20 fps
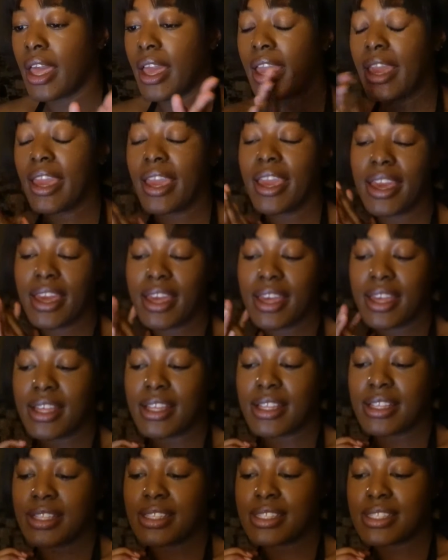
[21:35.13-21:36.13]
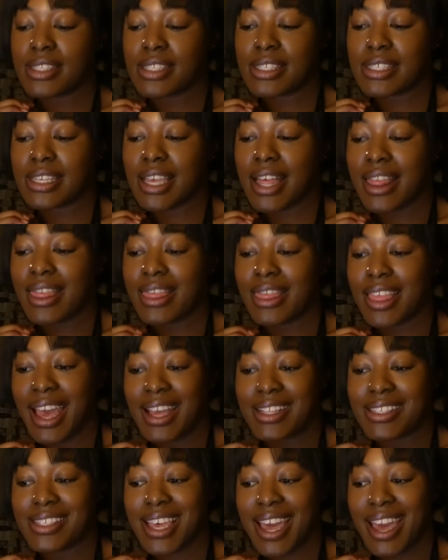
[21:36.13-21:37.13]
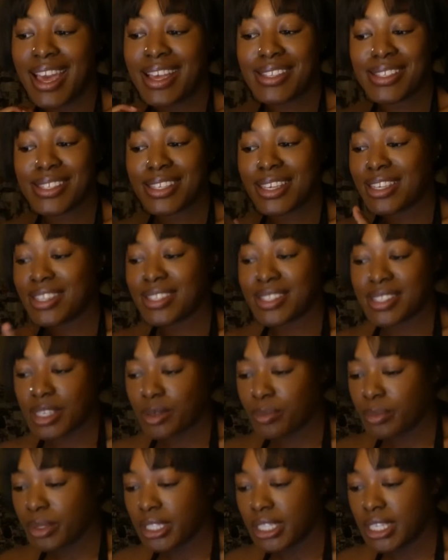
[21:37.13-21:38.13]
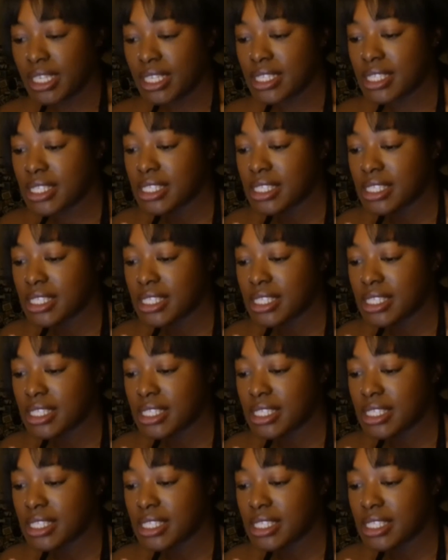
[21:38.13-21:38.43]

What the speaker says: And that task is complete.